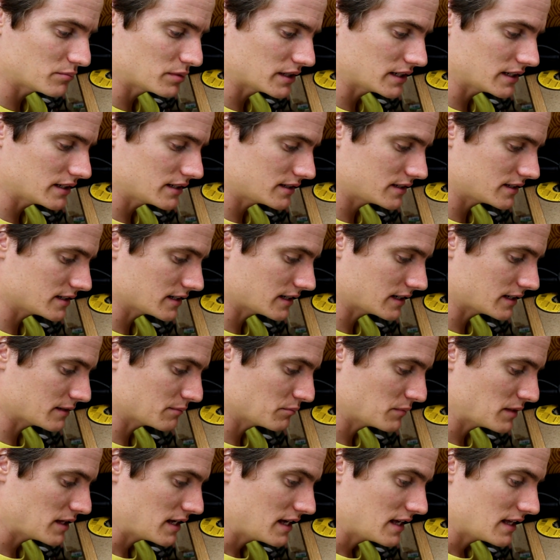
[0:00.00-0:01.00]
But
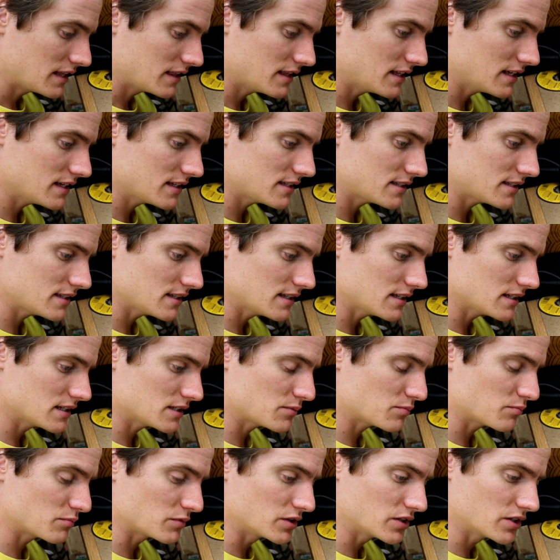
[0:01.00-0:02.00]
this
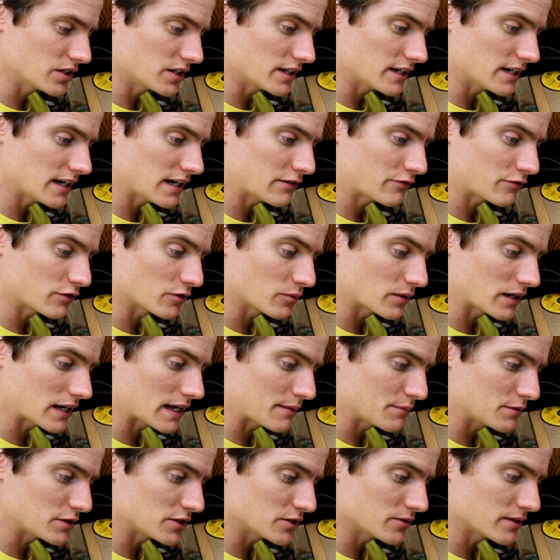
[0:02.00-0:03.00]
is good enough for what
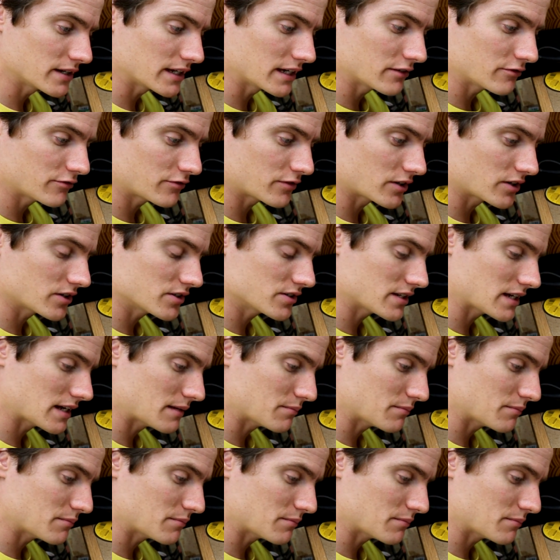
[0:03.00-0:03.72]
I'm doing at first.